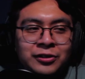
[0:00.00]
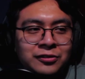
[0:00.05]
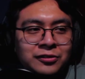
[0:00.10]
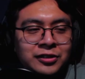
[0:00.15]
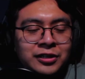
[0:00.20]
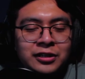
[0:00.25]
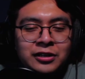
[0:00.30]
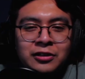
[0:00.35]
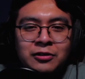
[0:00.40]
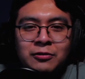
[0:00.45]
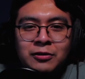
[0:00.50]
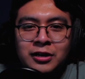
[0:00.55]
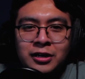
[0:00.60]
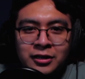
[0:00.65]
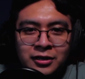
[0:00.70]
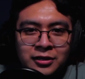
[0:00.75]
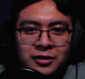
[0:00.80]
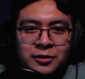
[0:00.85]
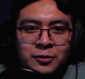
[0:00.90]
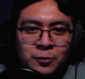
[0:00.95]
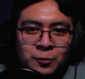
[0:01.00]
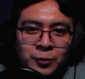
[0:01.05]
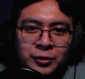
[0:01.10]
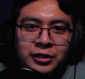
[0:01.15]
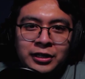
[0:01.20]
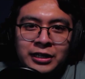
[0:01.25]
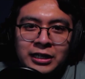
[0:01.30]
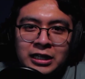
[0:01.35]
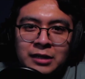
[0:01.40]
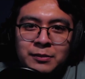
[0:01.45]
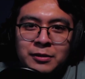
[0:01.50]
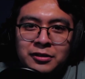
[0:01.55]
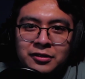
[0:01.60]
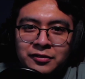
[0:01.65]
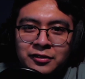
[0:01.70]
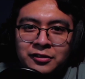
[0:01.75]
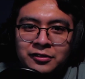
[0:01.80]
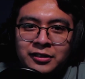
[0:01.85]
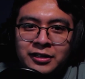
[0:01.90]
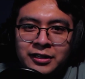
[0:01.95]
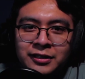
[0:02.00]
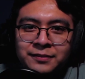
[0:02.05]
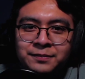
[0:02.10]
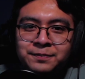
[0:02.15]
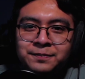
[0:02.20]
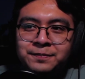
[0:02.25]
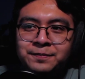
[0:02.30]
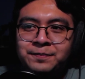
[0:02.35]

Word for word: continue on with the elements of design.